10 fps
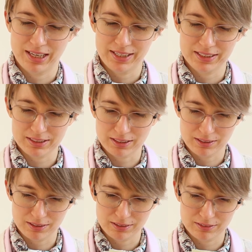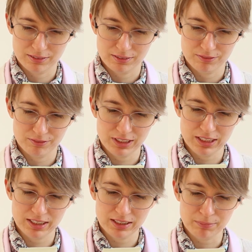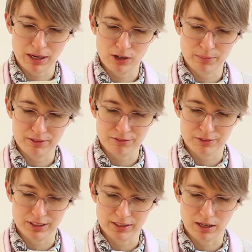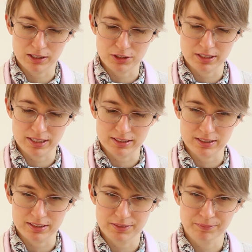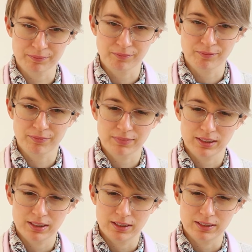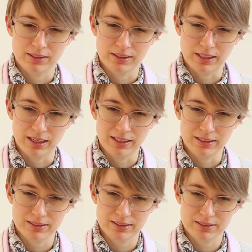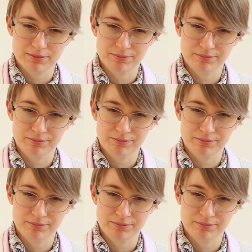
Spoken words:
And it's vegan, paraben-free, and allergy tested. Nice.